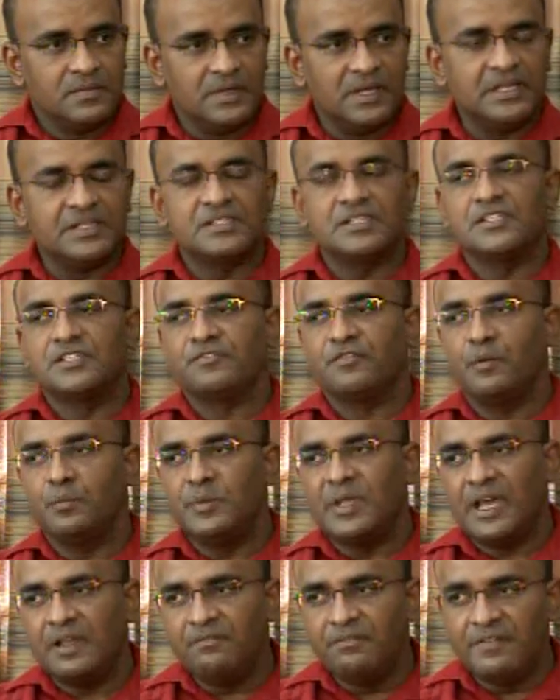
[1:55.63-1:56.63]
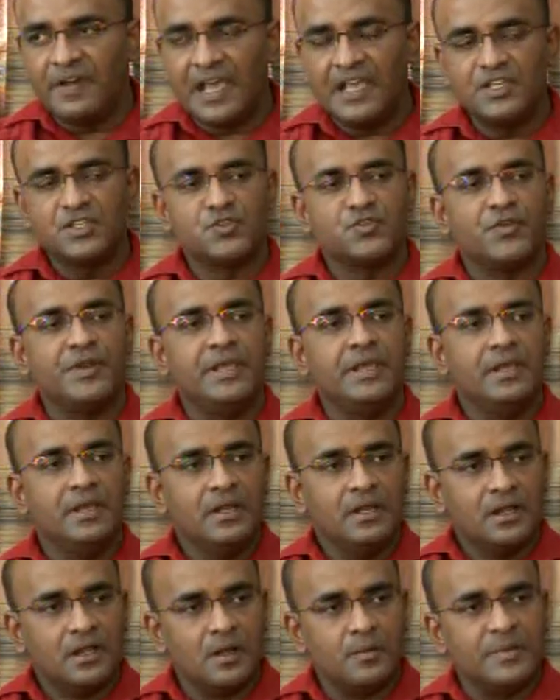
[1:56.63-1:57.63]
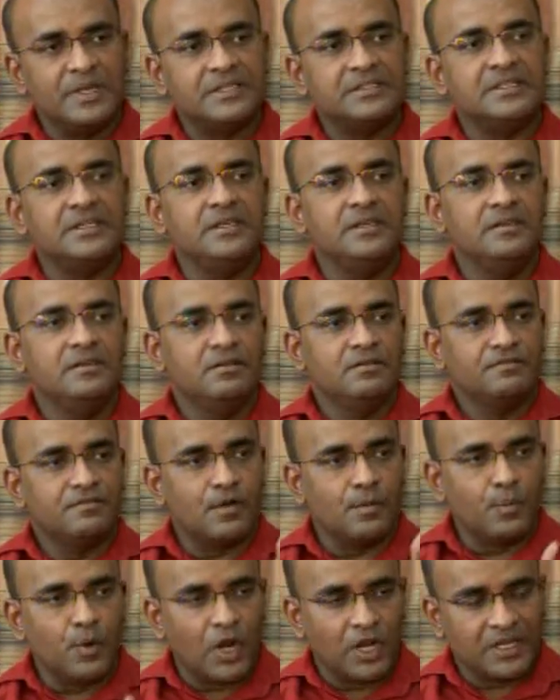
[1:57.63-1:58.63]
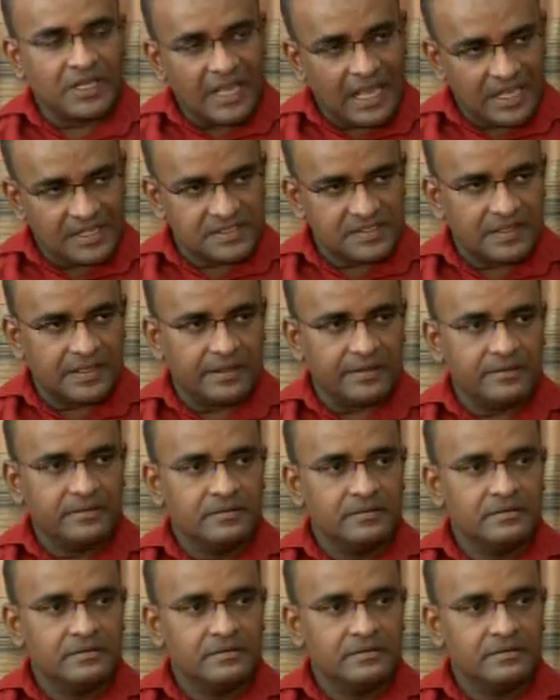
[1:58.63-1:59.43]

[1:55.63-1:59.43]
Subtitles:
This is from the Advisory Committee for Broadcasting.